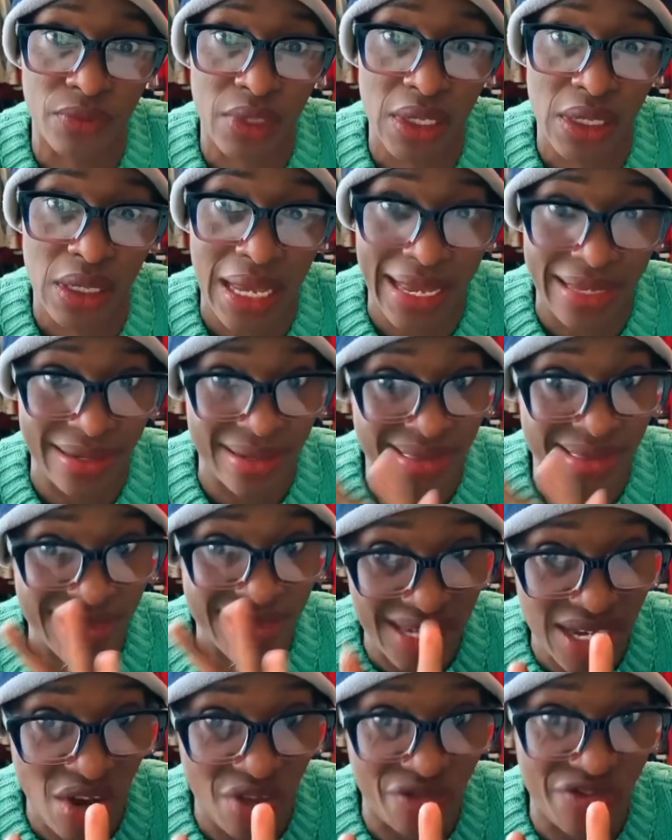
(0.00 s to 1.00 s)
And
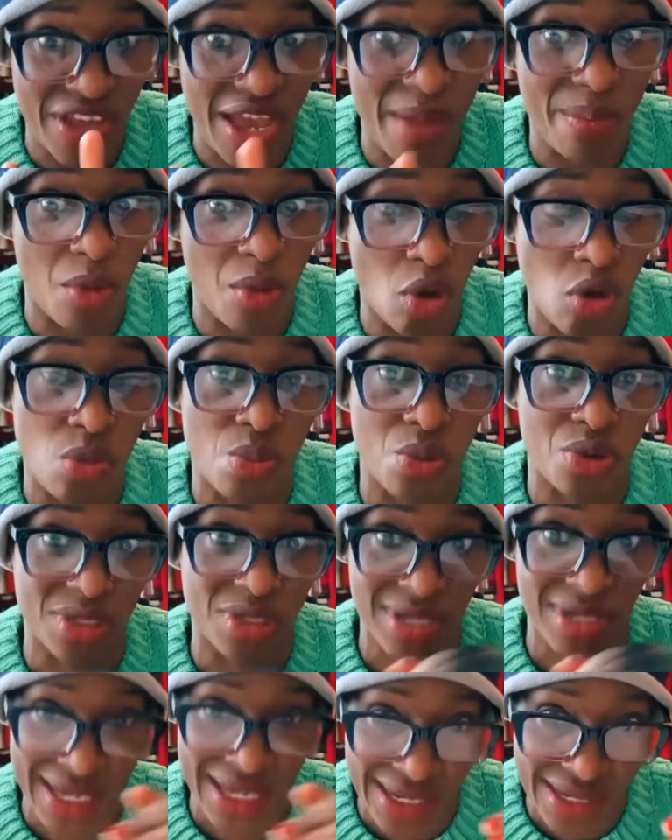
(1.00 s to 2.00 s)
3 of them
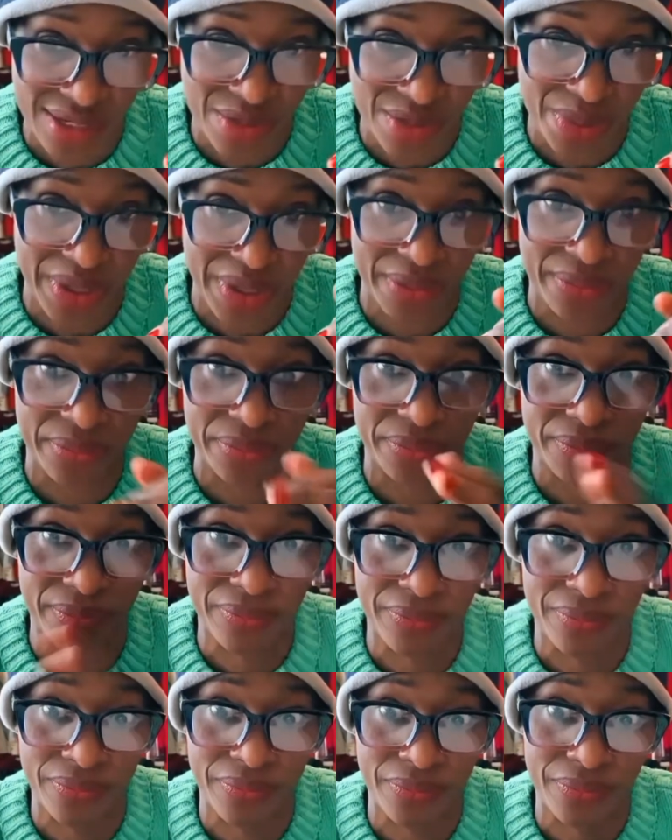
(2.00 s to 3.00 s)
almost killed me.
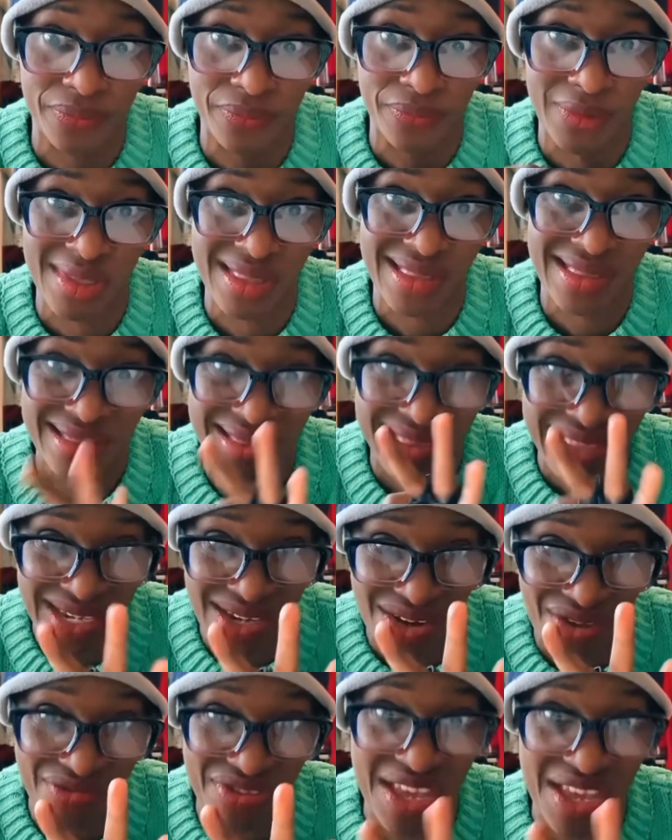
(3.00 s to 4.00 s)
3
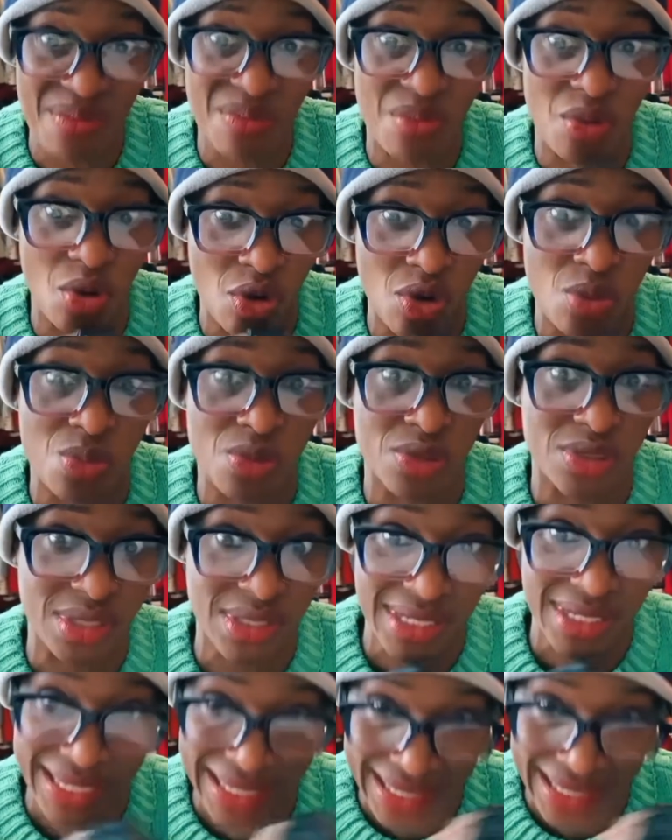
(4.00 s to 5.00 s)
of them
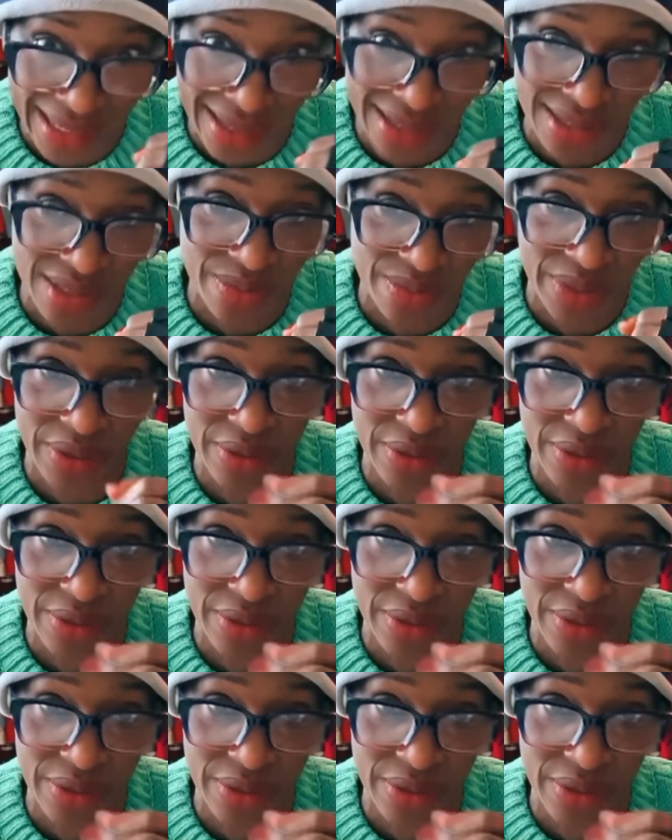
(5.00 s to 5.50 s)
almost killed me.